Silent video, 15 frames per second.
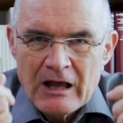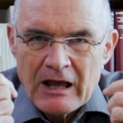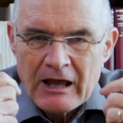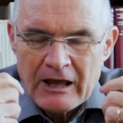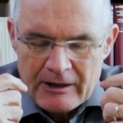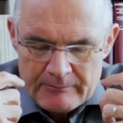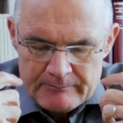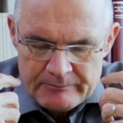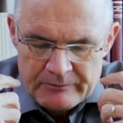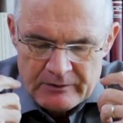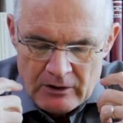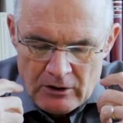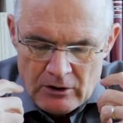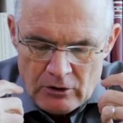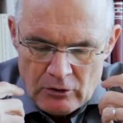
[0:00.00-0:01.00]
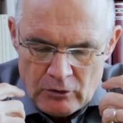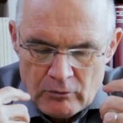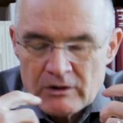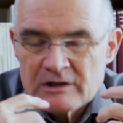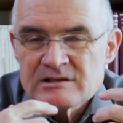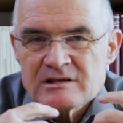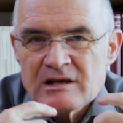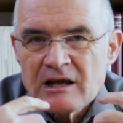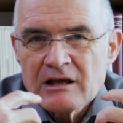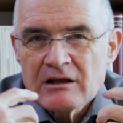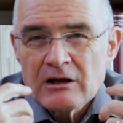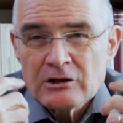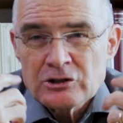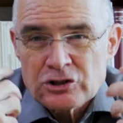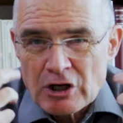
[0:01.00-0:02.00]
who was
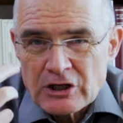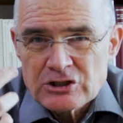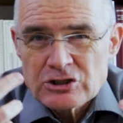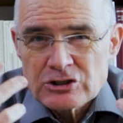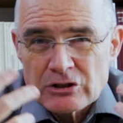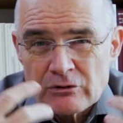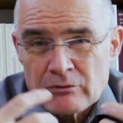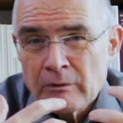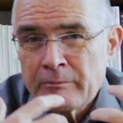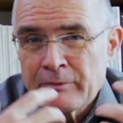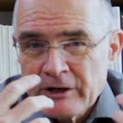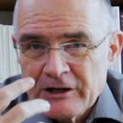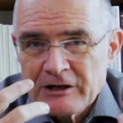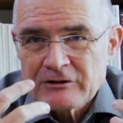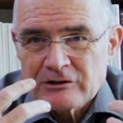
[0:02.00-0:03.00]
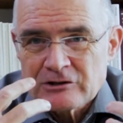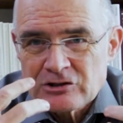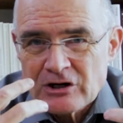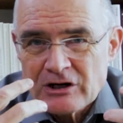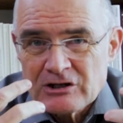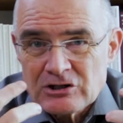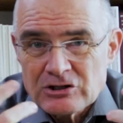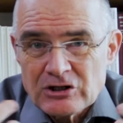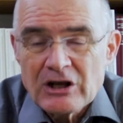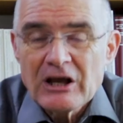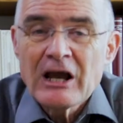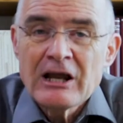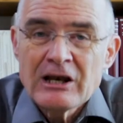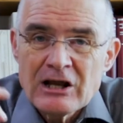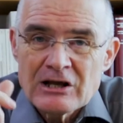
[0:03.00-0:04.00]
a judge, a rabbinical judge
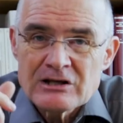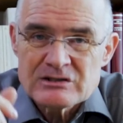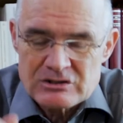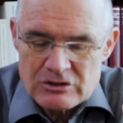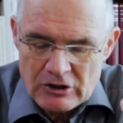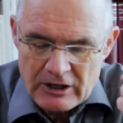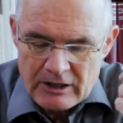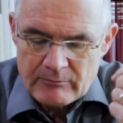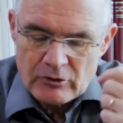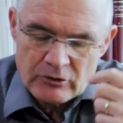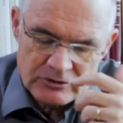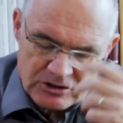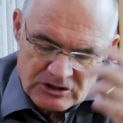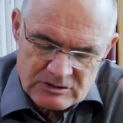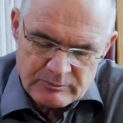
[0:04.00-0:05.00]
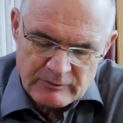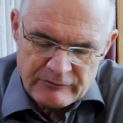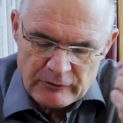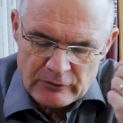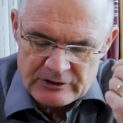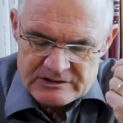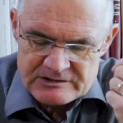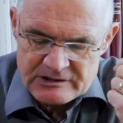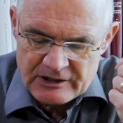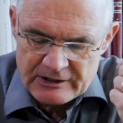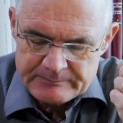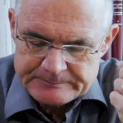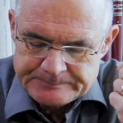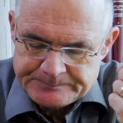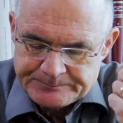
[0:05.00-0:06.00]
in his time or just before his
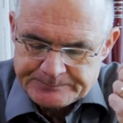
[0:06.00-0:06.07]
time.